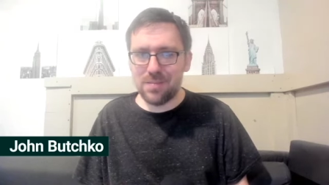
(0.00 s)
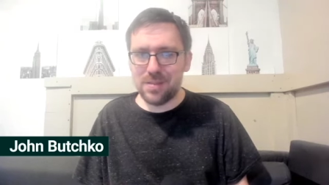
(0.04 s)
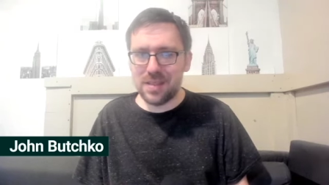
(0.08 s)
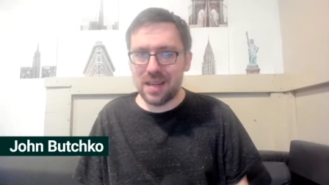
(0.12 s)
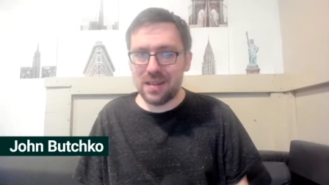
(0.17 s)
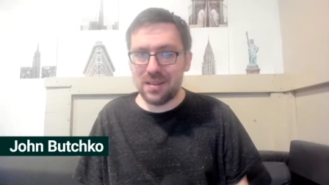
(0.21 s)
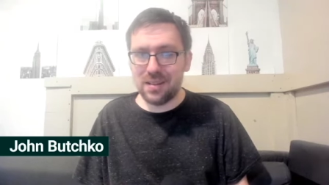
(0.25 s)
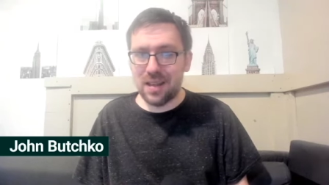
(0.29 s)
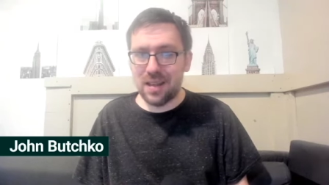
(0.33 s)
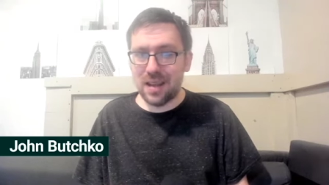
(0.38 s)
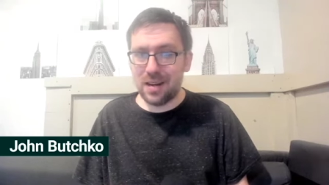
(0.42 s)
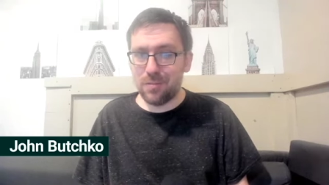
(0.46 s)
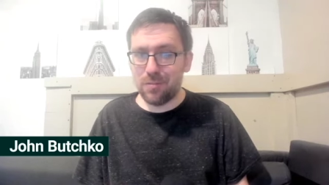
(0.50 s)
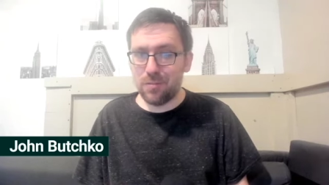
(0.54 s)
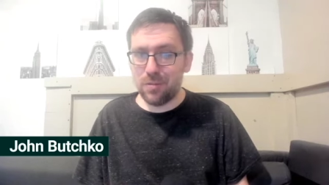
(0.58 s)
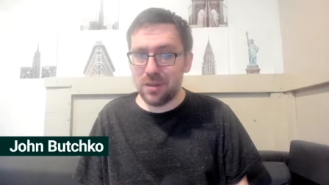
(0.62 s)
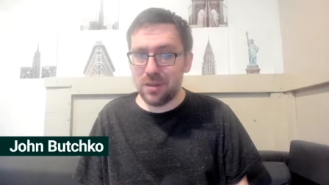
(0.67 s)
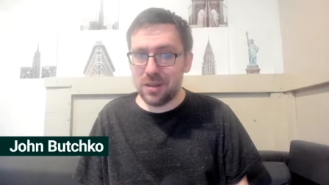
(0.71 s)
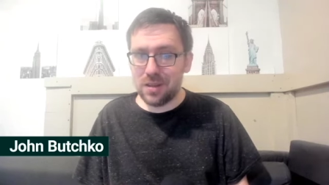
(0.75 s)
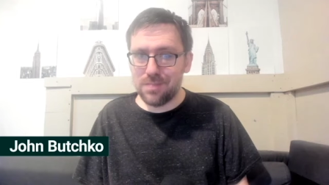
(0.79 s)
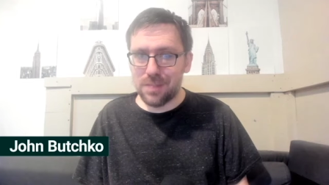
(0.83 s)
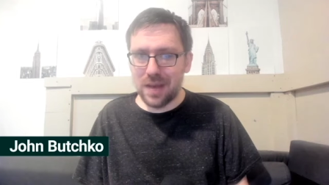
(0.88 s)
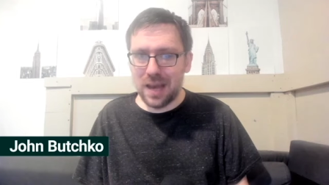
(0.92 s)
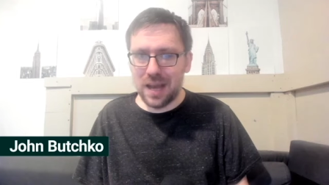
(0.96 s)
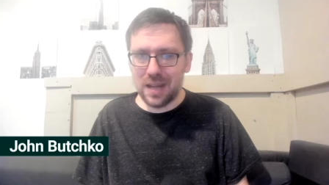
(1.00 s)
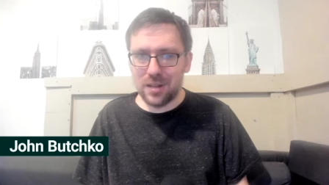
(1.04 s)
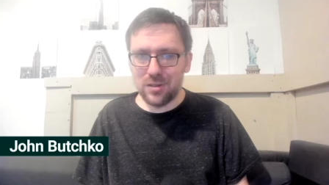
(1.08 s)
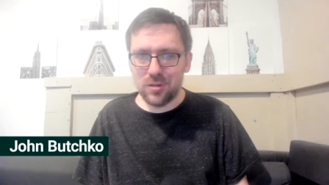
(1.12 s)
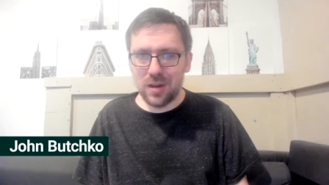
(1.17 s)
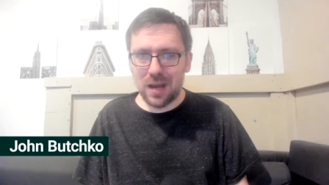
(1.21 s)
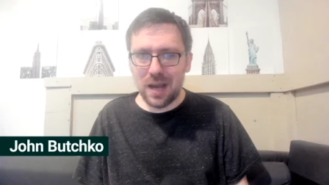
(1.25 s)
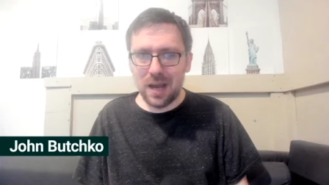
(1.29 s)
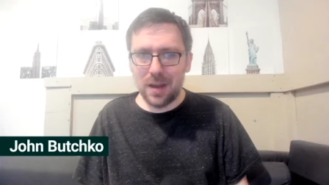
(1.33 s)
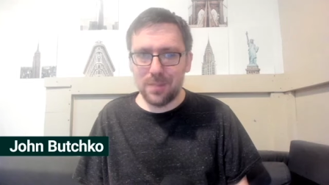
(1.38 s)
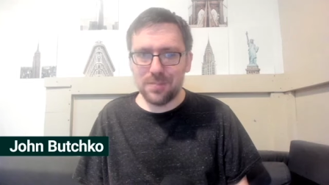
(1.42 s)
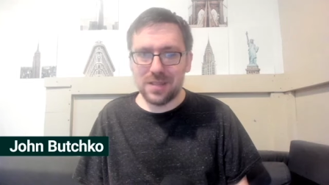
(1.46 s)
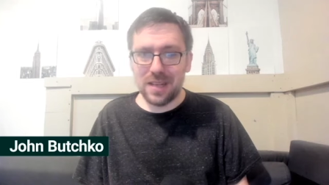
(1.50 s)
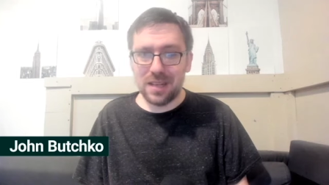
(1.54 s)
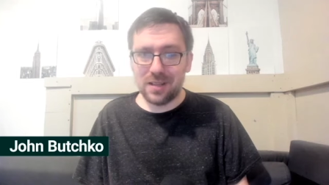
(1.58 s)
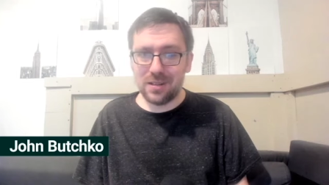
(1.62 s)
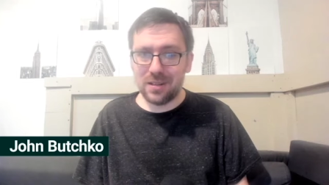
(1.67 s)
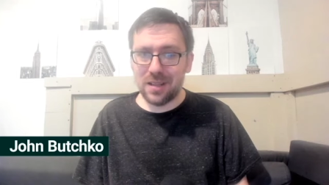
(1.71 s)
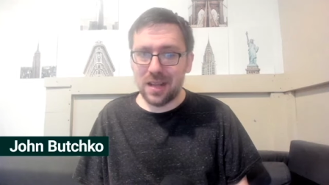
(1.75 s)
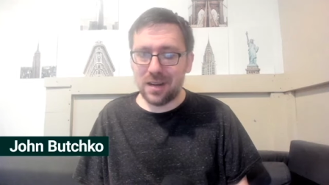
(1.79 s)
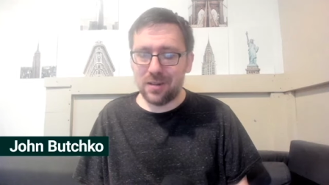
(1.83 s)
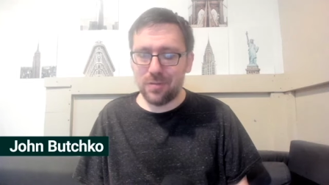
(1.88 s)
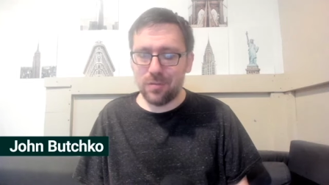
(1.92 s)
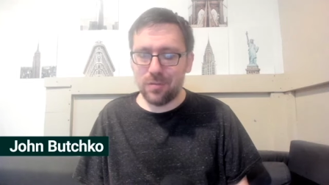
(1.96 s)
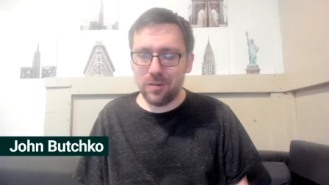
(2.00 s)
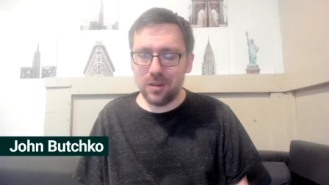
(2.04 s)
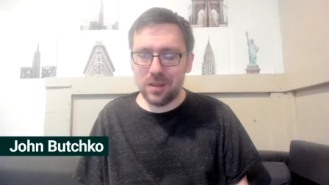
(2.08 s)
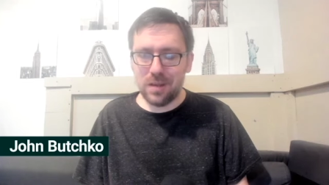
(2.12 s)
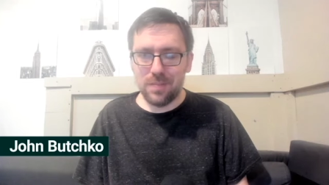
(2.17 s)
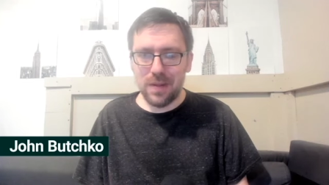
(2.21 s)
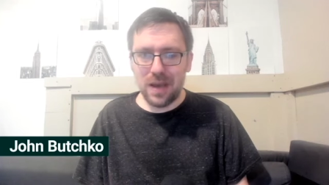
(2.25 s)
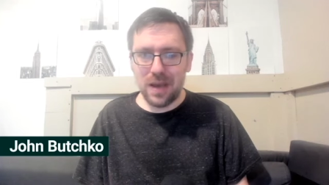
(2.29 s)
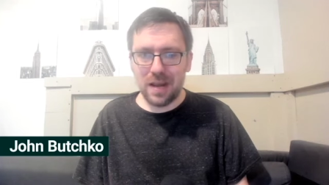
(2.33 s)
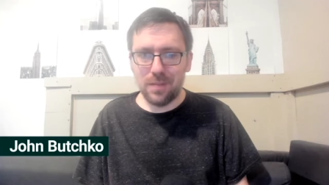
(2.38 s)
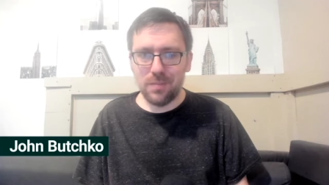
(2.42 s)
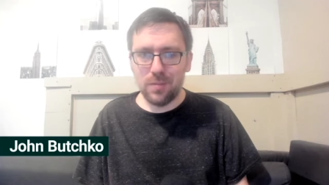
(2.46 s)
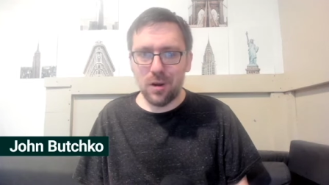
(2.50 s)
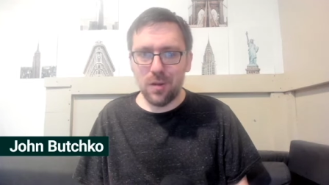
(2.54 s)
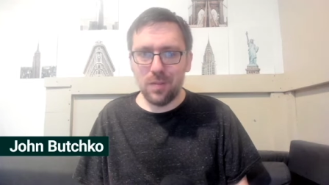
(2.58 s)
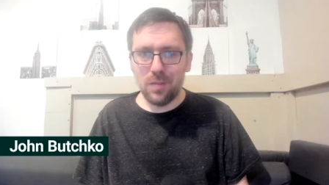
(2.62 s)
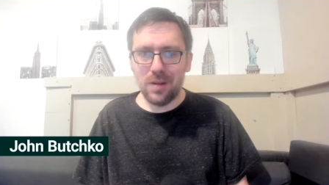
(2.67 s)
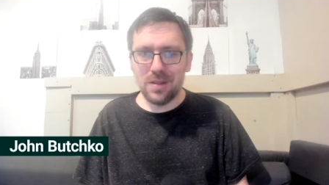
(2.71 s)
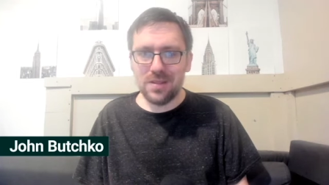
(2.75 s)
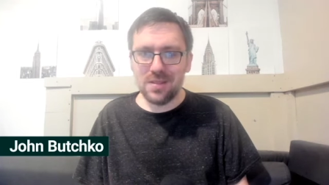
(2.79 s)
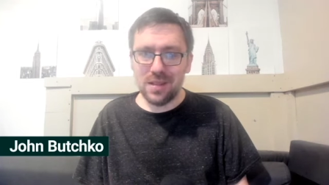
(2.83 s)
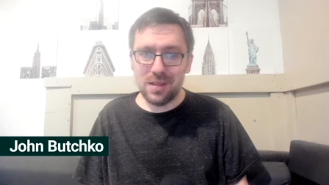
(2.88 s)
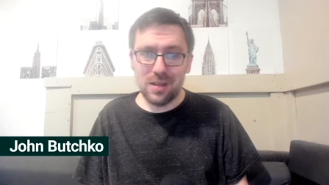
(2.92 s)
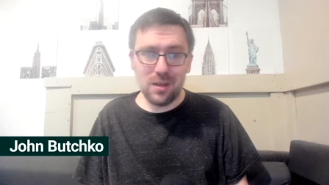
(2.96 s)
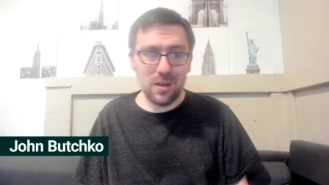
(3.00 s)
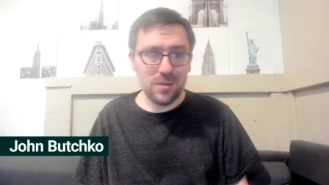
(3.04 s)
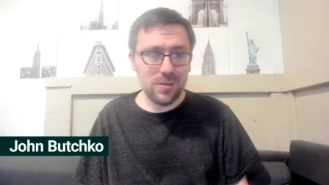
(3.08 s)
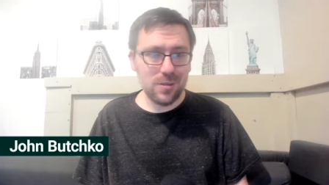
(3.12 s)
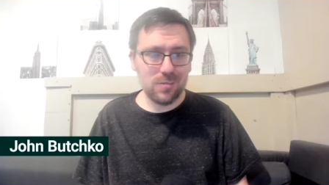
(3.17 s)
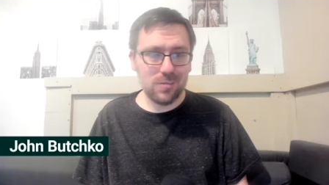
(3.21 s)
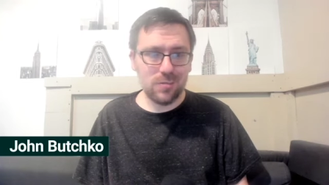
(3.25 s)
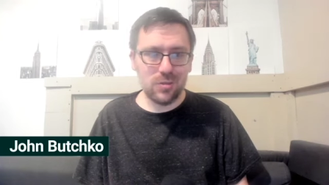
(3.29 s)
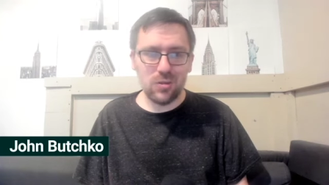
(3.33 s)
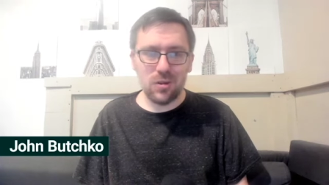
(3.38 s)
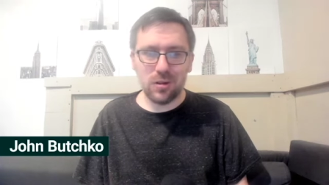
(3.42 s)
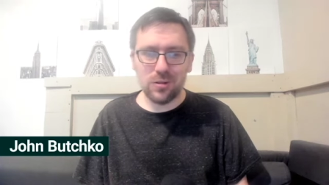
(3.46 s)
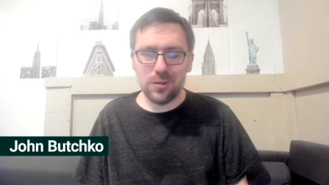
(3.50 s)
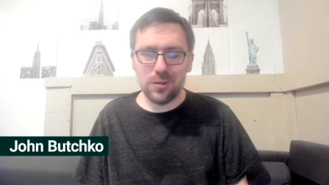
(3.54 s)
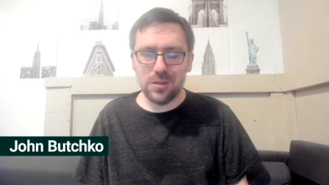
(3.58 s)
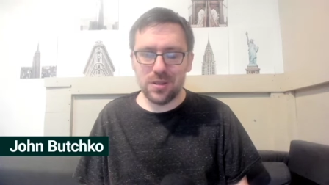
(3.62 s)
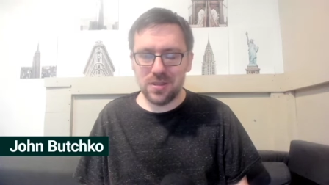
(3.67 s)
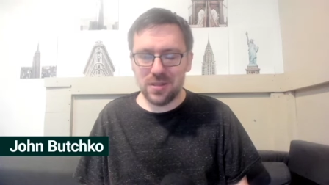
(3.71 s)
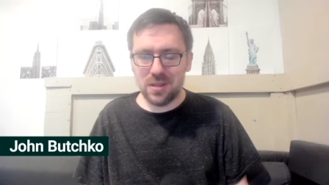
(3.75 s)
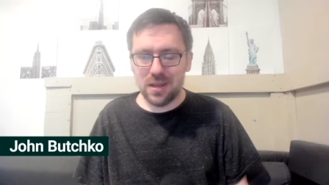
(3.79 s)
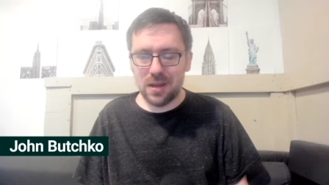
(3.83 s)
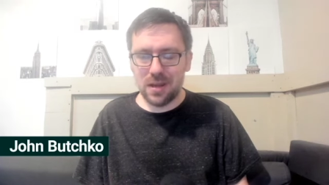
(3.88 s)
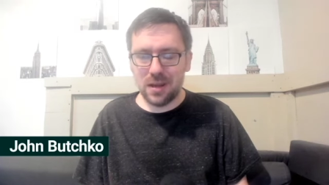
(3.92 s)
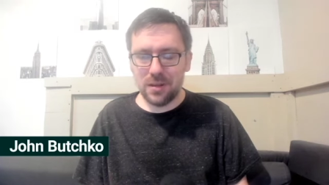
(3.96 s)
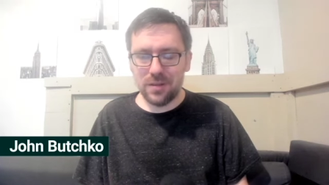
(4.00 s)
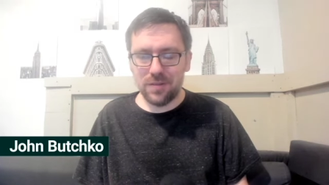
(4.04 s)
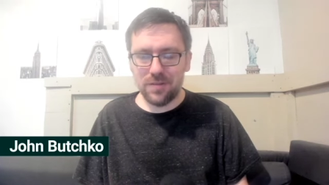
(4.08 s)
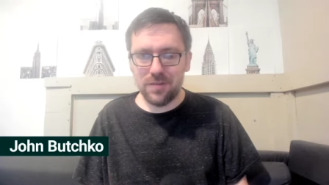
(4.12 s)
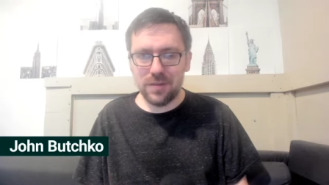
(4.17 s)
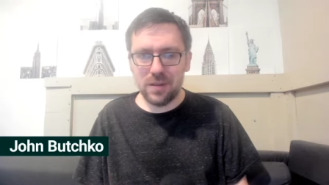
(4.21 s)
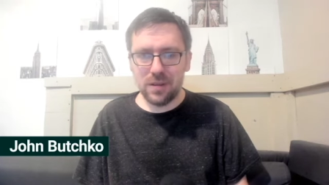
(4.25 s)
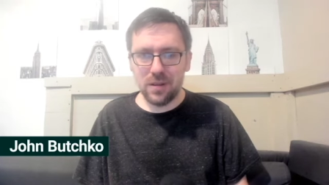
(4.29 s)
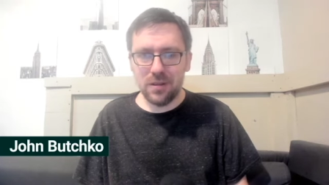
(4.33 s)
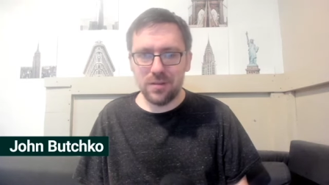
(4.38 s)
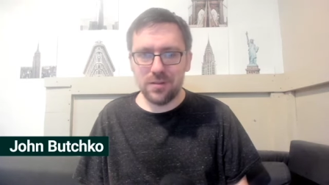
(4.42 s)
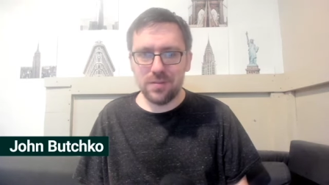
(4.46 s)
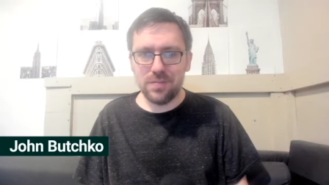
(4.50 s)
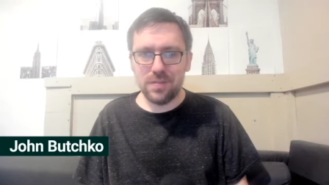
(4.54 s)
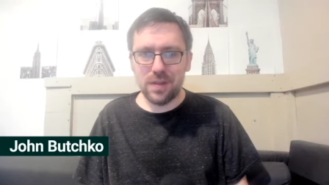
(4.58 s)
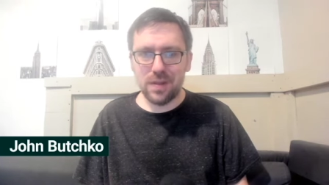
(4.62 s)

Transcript: He had a lot of really bad drops. He had a lot of really bad moments. He also struggled to stay on the field.